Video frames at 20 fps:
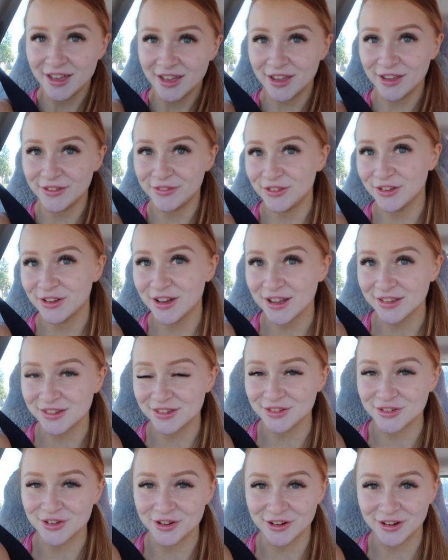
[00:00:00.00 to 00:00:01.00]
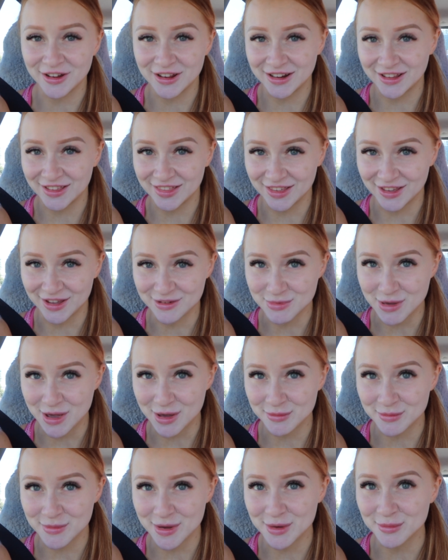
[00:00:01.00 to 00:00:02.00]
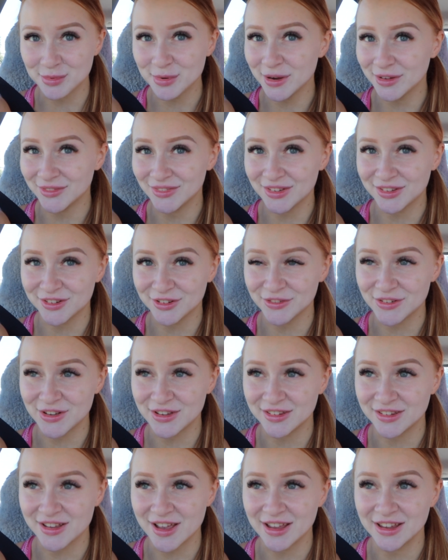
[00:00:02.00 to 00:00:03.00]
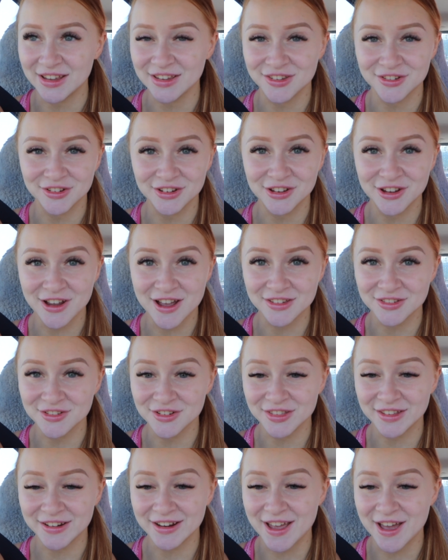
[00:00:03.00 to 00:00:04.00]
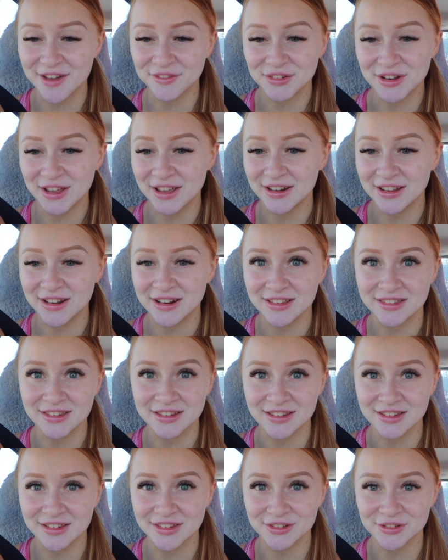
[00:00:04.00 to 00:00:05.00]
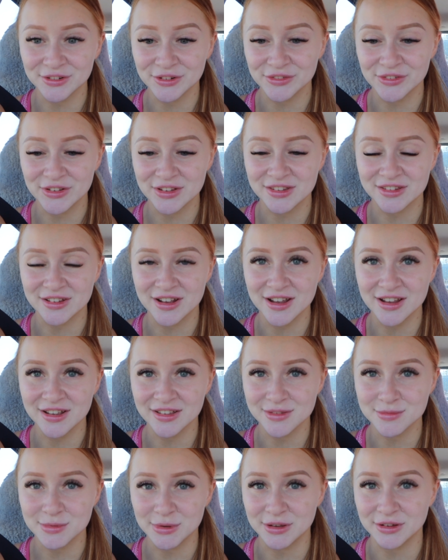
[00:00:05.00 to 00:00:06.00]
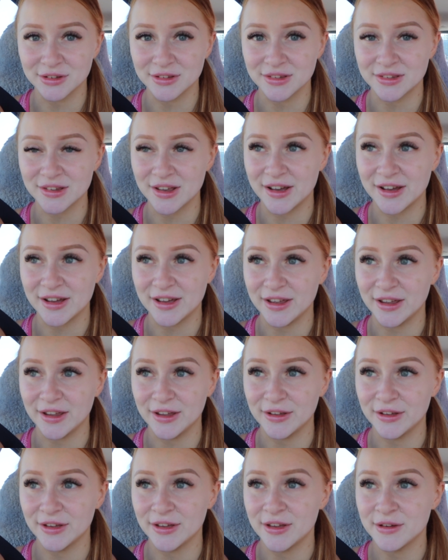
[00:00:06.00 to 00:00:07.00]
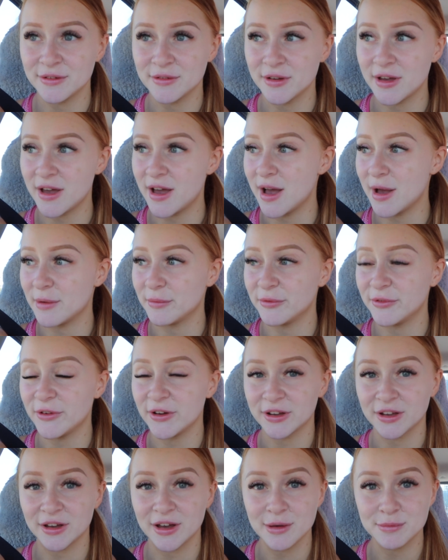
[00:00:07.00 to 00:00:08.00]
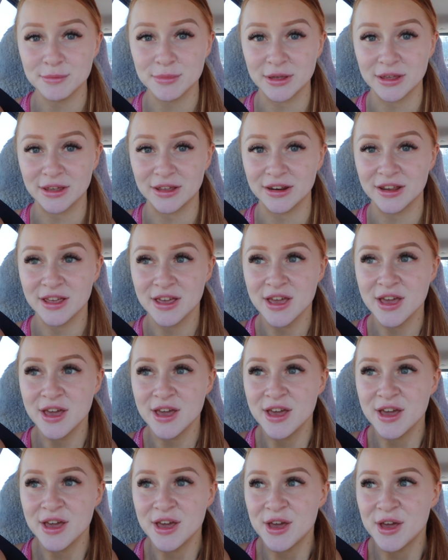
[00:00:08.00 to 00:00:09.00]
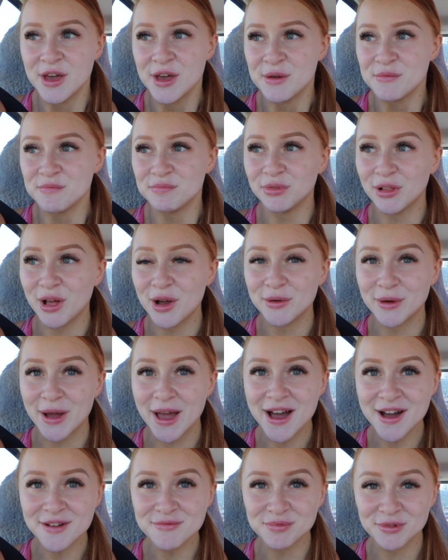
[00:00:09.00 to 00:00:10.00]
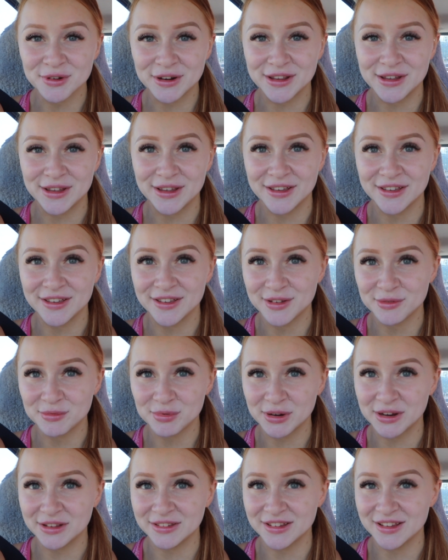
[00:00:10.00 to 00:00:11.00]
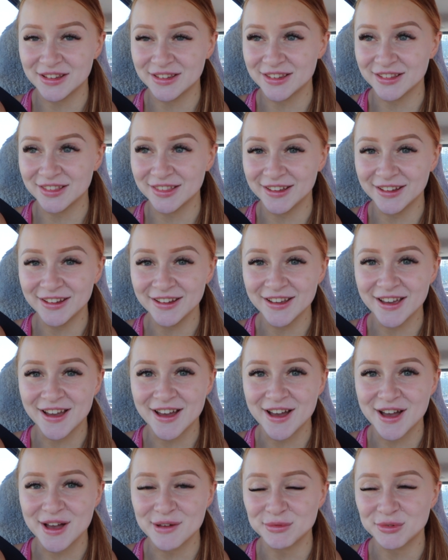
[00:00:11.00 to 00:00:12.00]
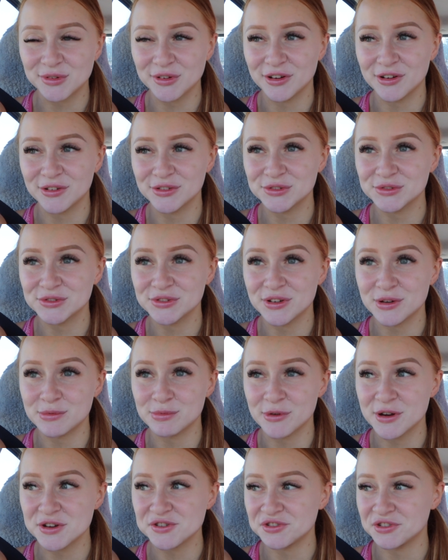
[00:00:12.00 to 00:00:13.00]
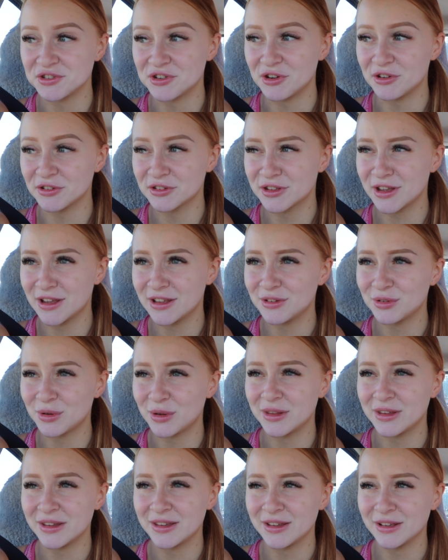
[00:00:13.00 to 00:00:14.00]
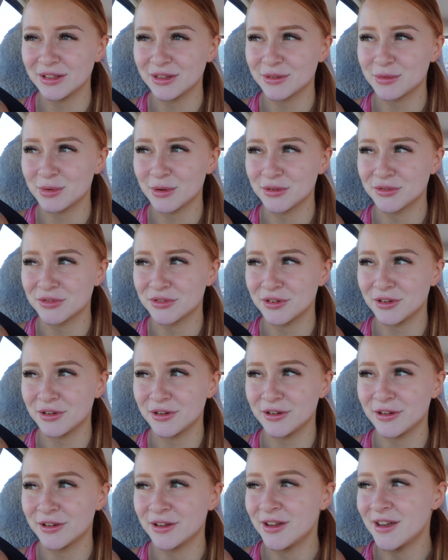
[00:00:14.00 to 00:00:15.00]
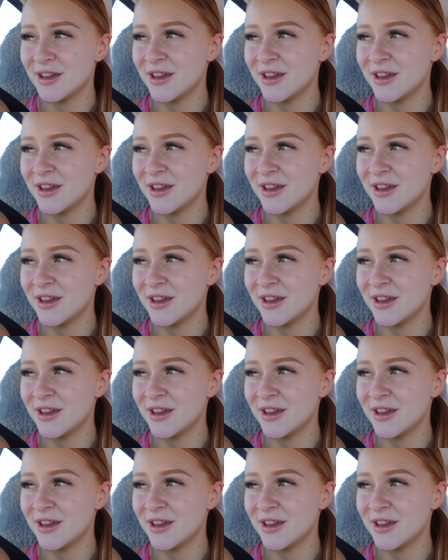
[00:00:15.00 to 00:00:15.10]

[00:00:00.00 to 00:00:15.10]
If you guys know anything about my previous reverse diet history, you guys know that I haven't had any successful reverse diets because I fuck up and blow out pretty decently. So operation not gain 20 kilos for sure.